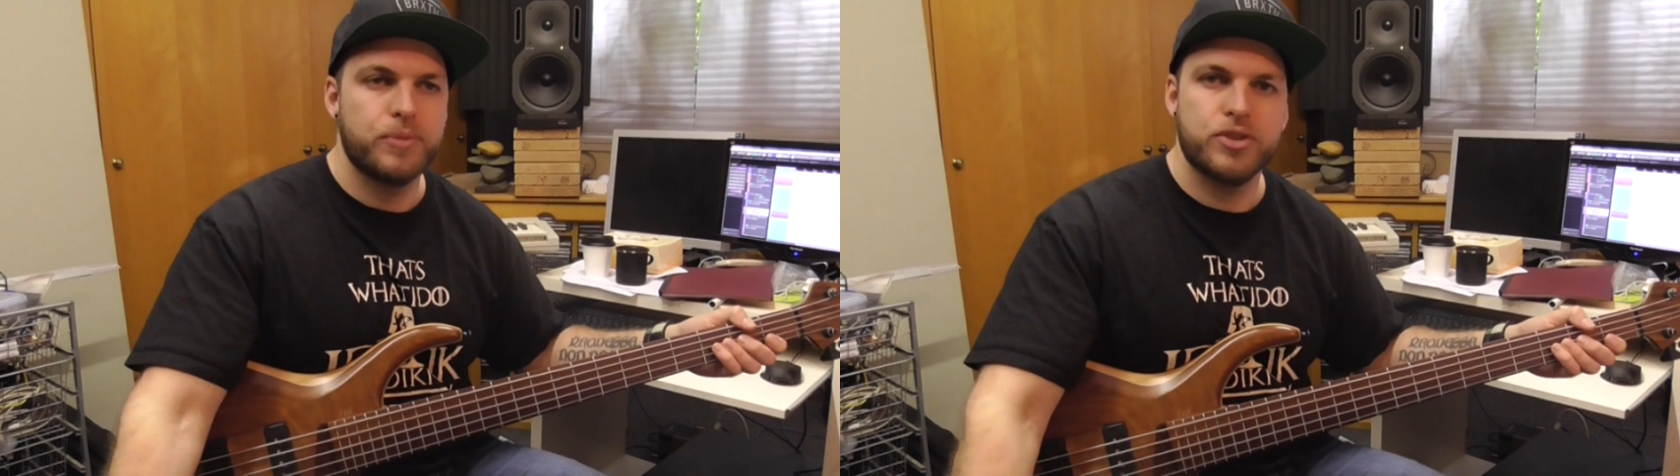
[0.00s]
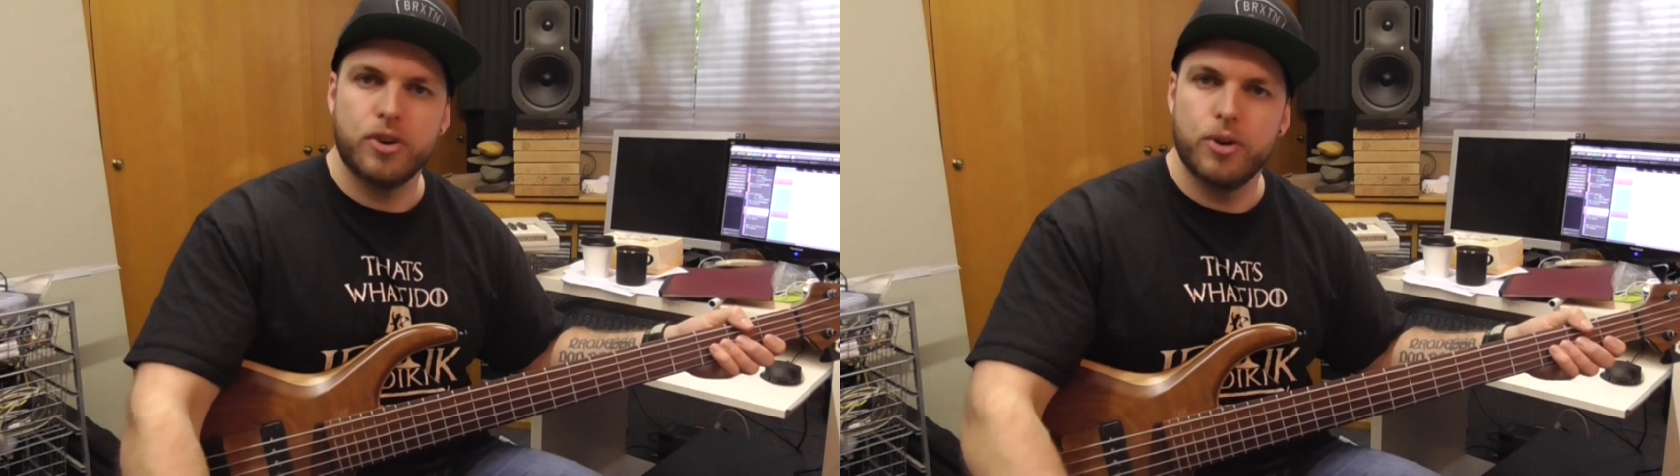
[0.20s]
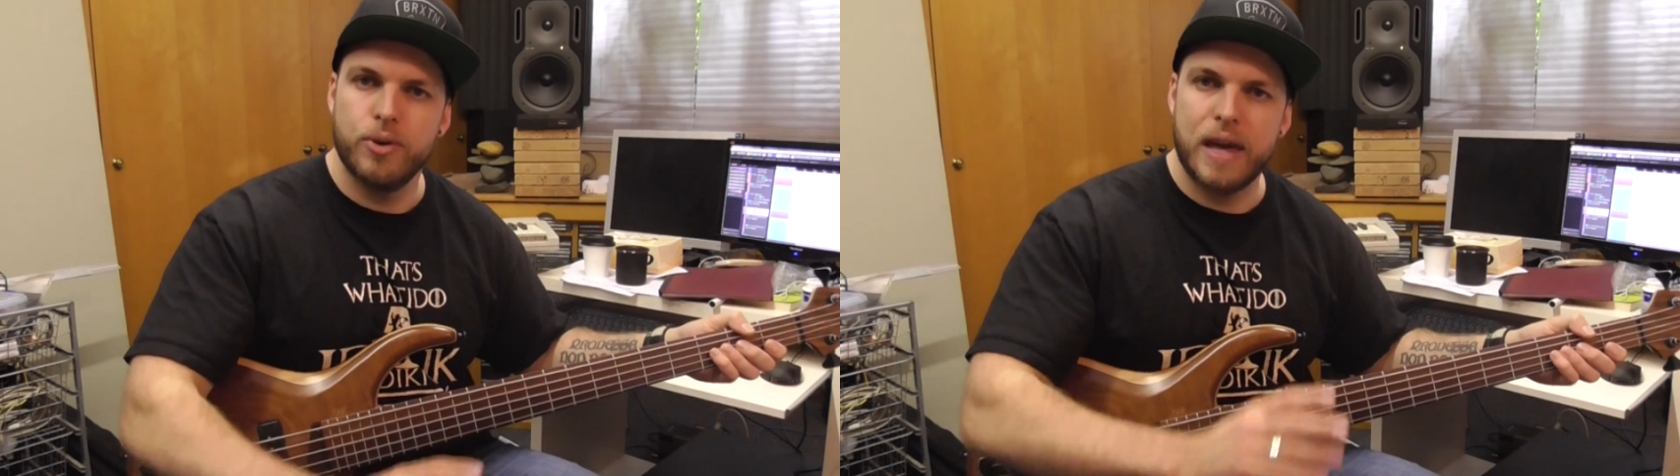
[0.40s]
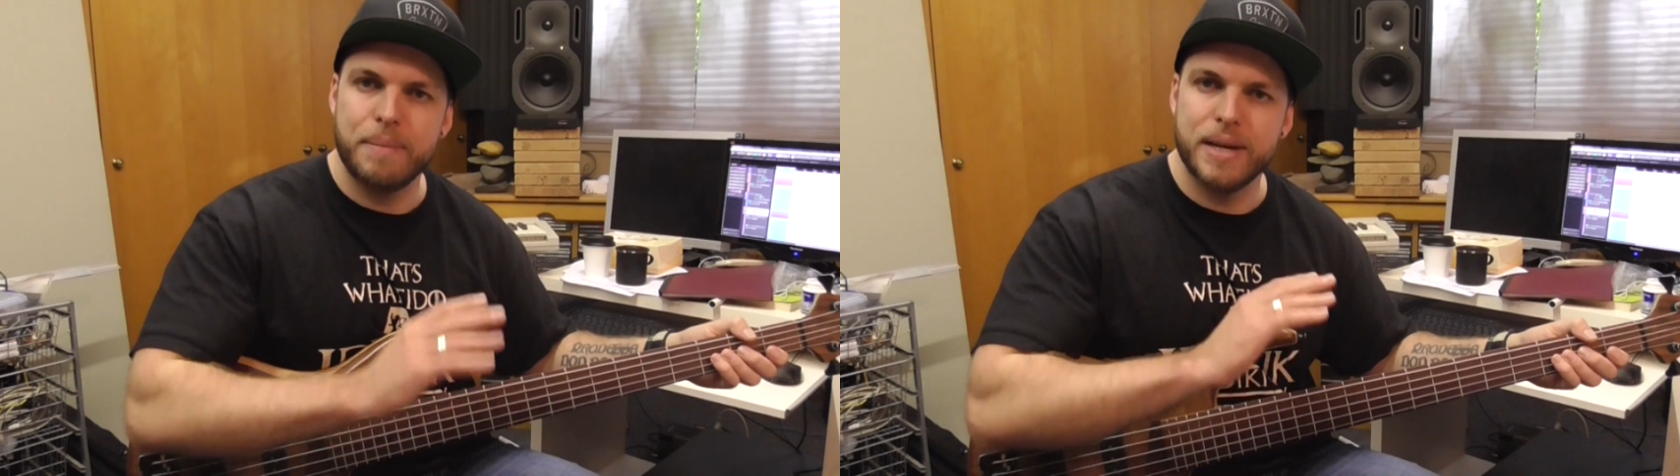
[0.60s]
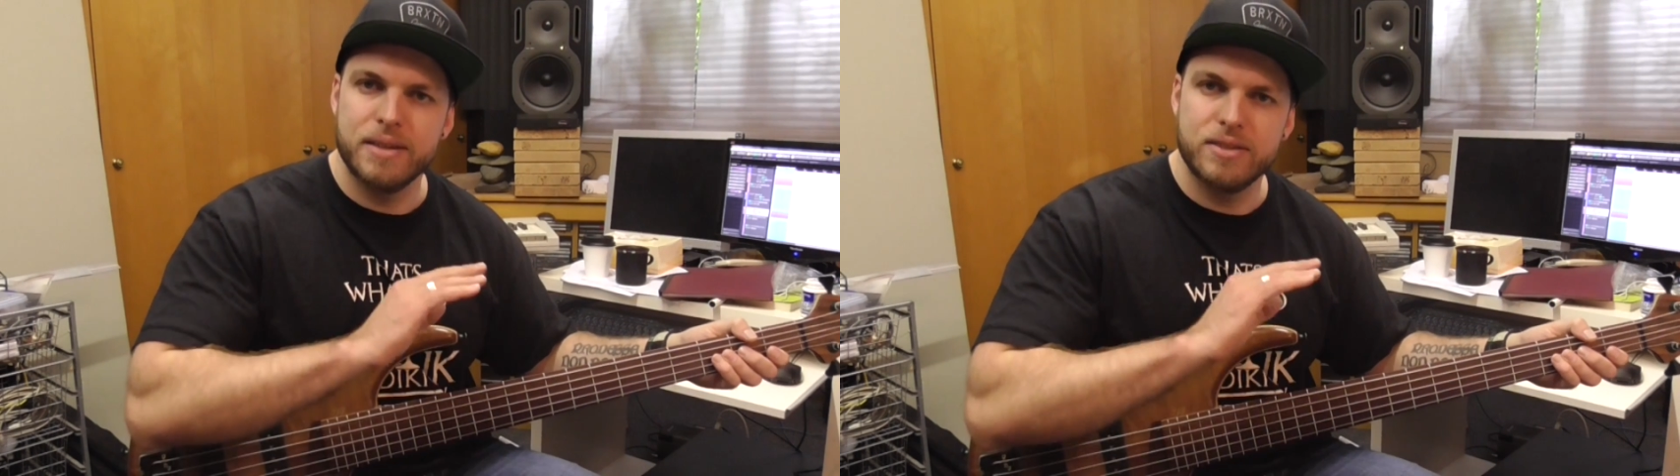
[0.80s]
So
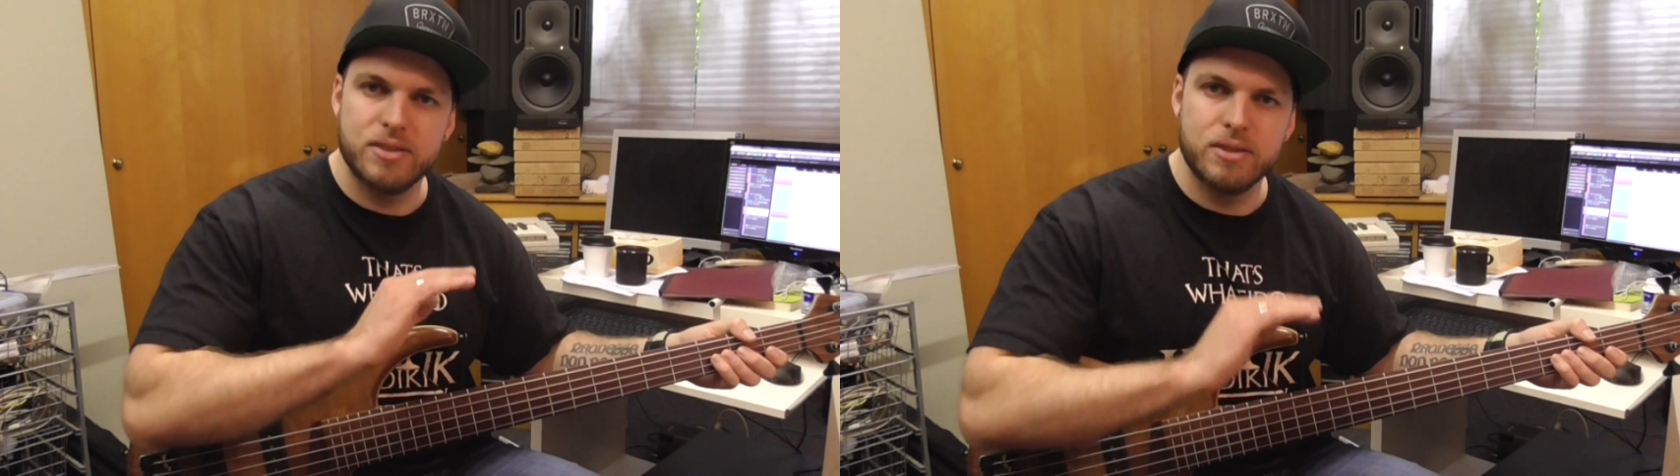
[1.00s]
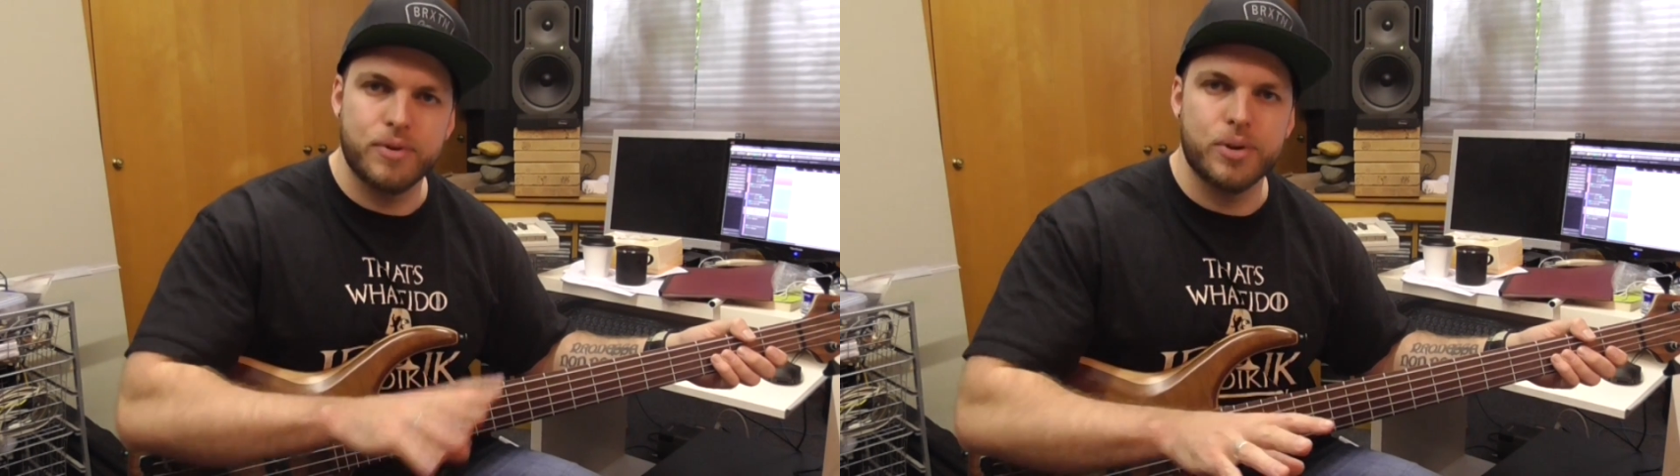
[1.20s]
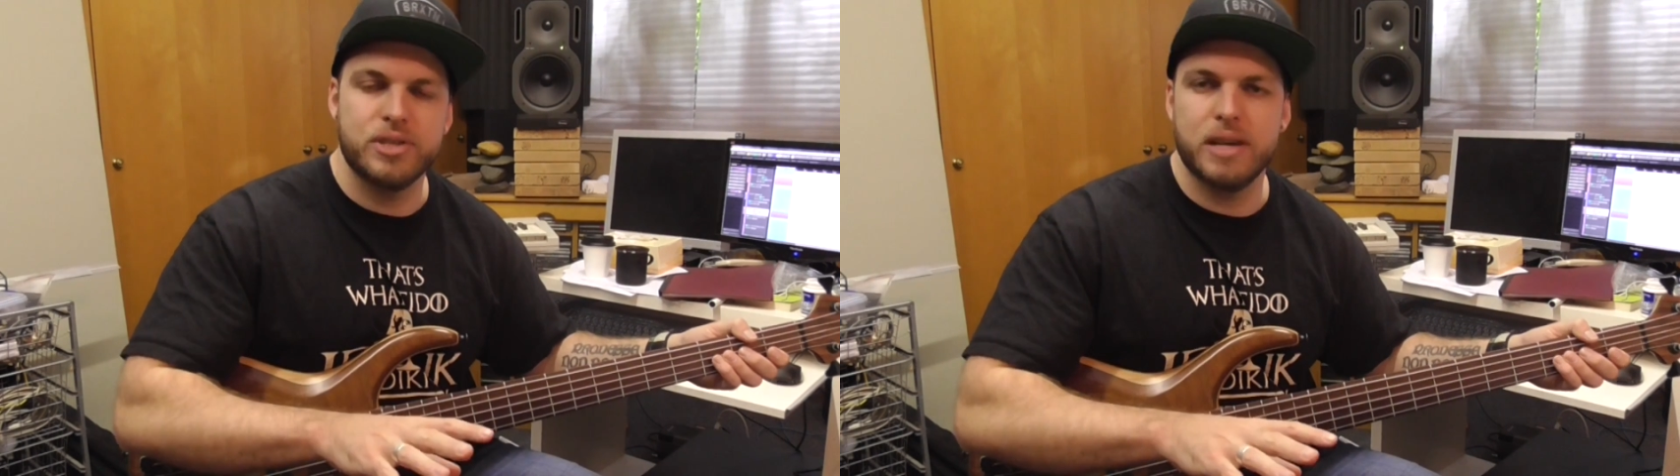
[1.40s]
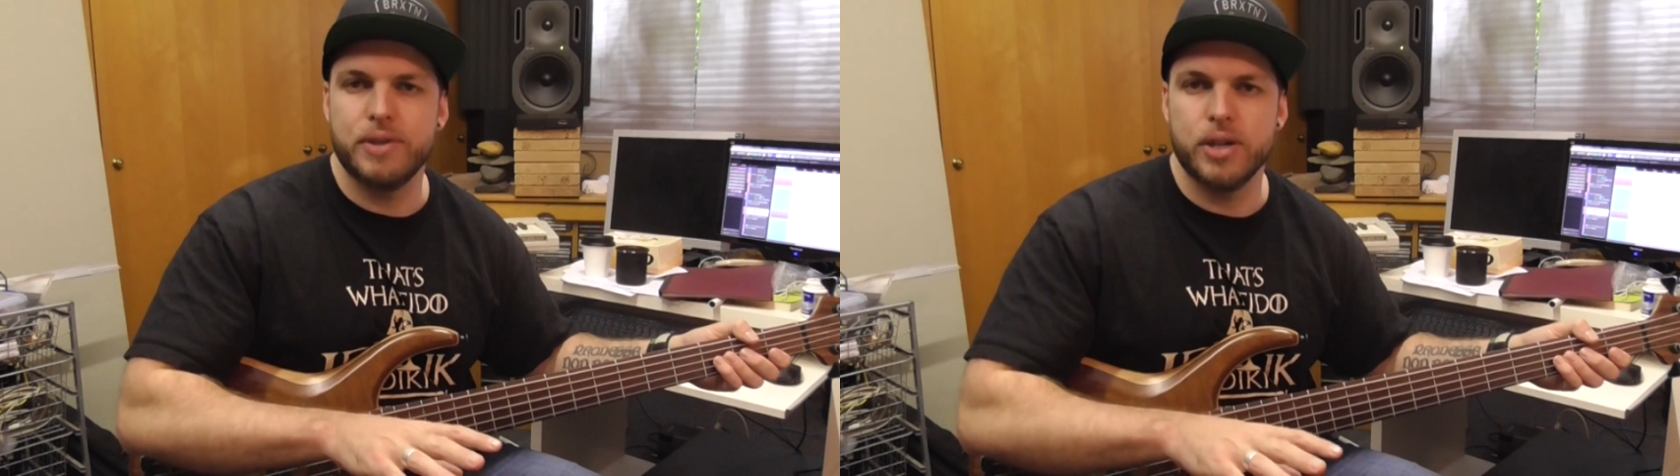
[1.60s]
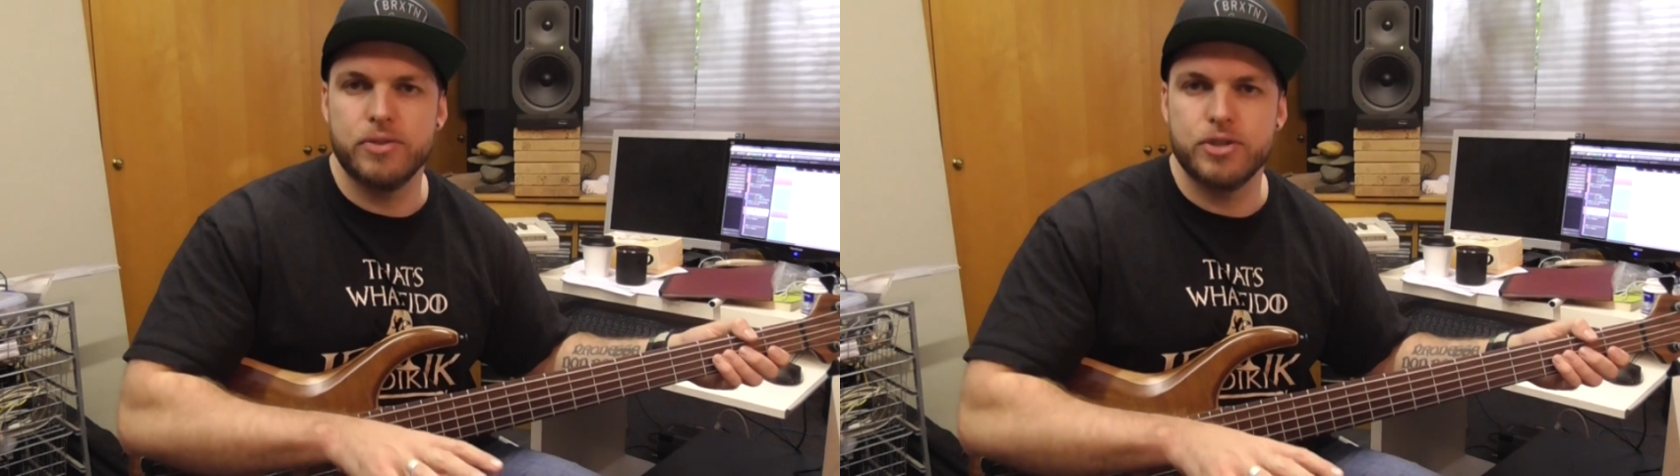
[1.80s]
that means you've got
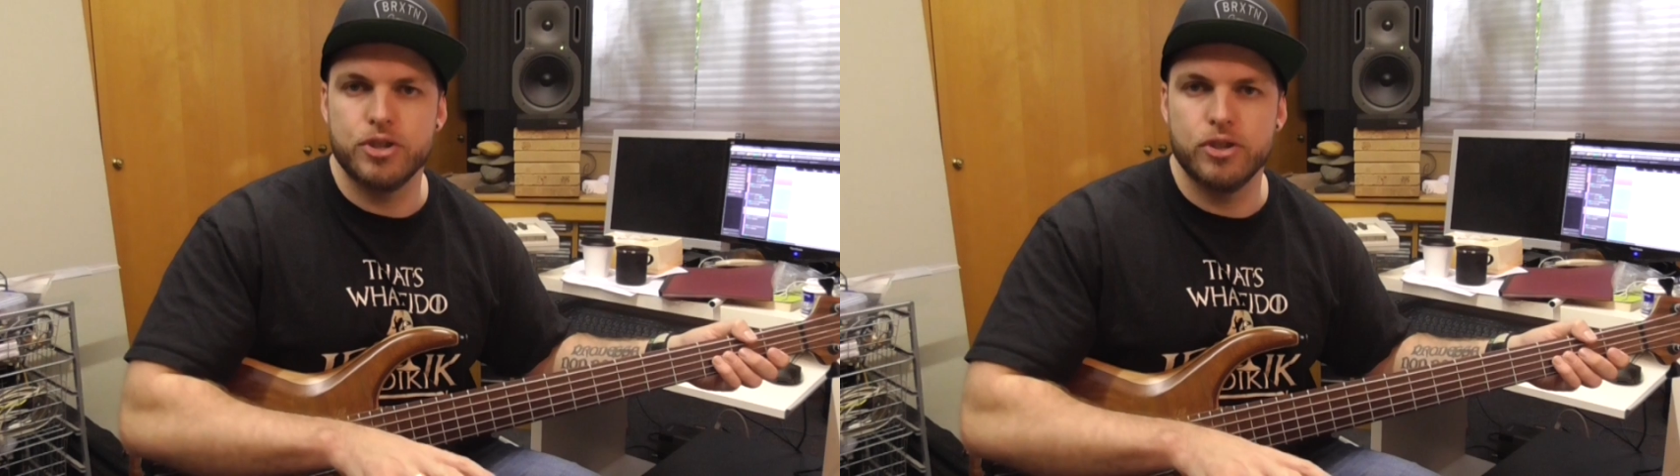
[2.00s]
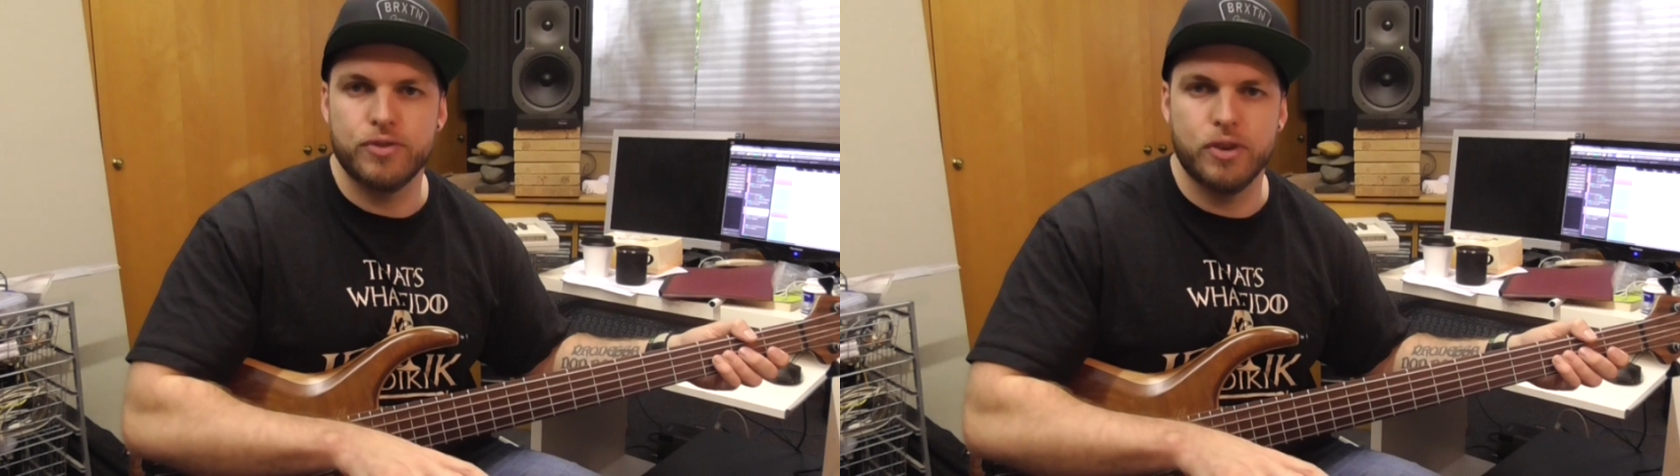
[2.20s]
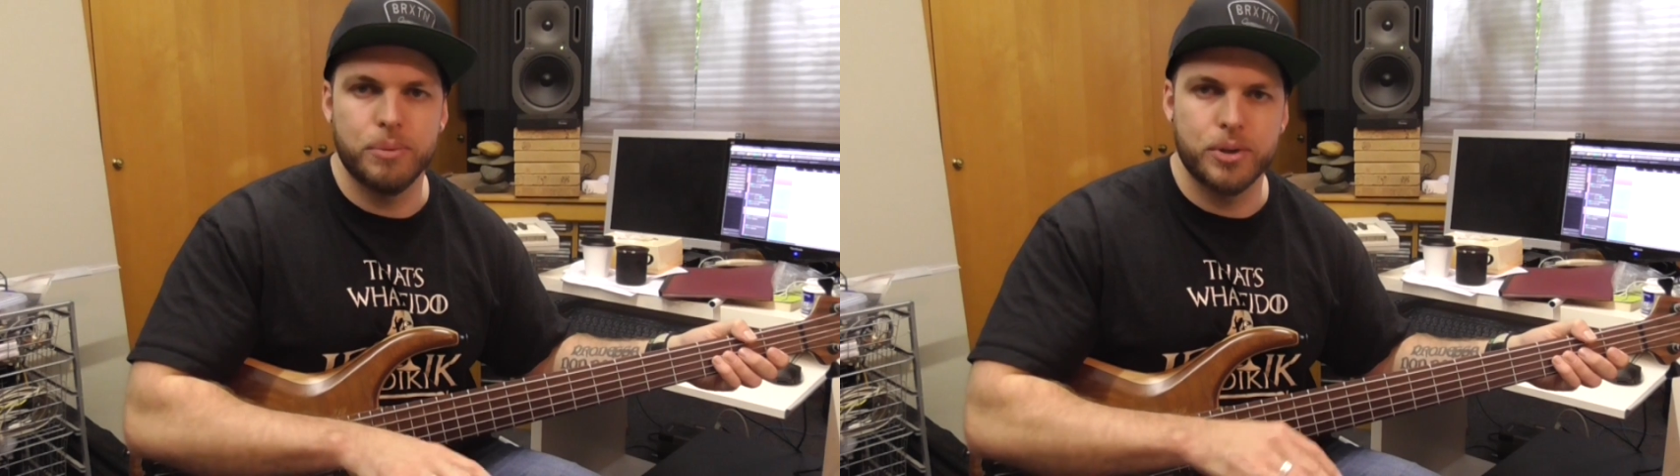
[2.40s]
7 notes to choose from,